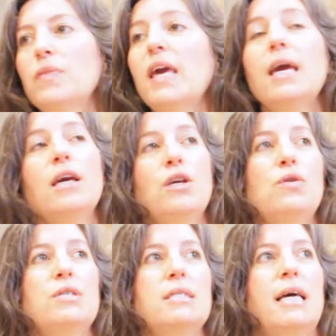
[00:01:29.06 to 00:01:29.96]
thing
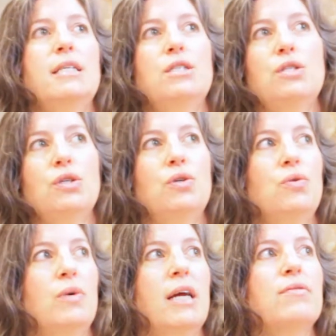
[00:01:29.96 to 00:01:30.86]
you decide to do,
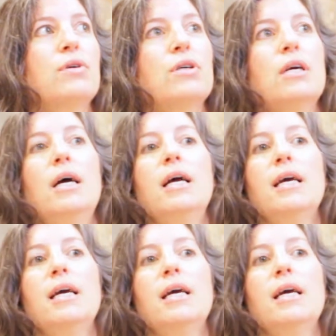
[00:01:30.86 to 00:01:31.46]
whatever,